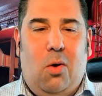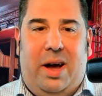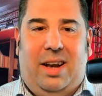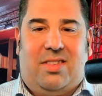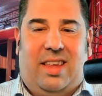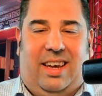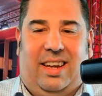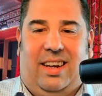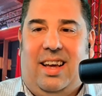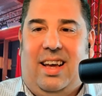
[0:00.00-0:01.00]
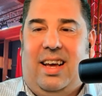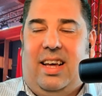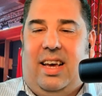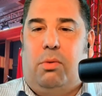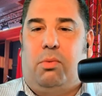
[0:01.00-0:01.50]
"Oh, wait a second."
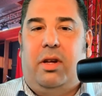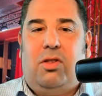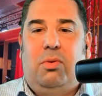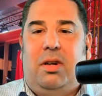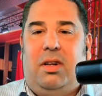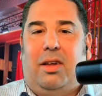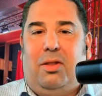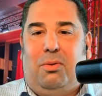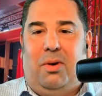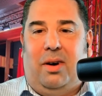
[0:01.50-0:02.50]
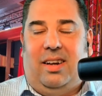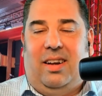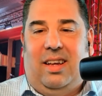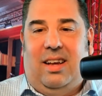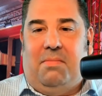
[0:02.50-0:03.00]
He's like, "Let's do another one."